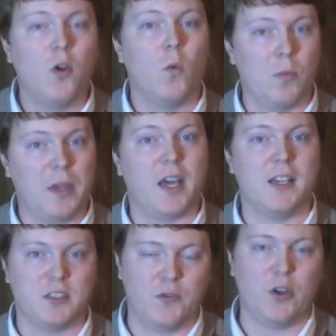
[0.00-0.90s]
were
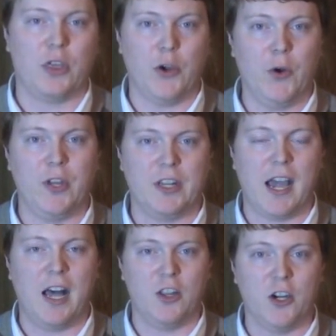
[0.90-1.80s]
because of your
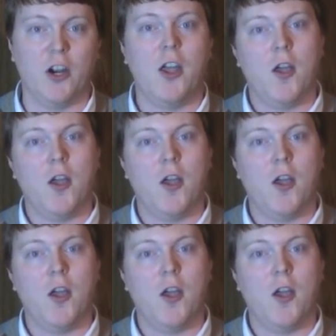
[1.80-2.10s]
$30